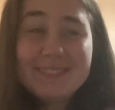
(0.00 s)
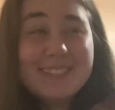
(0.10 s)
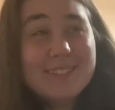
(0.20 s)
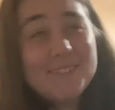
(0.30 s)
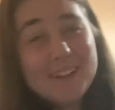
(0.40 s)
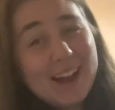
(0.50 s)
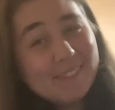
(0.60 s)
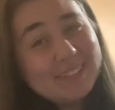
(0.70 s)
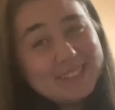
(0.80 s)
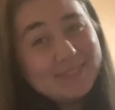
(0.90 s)
so I'm
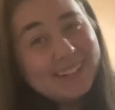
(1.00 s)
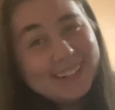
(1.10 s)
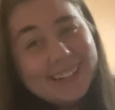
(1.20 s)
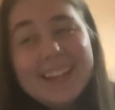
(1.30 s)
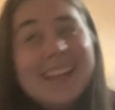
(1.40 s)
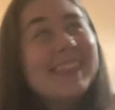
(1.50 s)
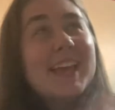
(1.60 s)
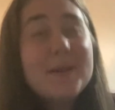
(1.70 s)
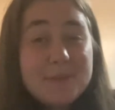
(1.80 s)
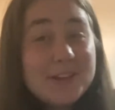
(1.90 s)
happy to be in
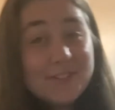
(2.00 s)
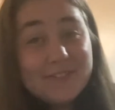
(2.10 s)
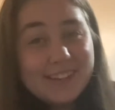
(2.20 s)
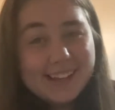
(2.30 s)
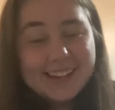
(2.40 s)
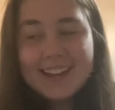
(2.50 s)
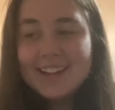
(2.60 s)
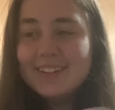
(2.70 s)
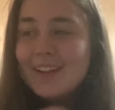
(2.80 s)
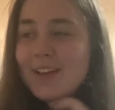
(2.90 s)
their POV again.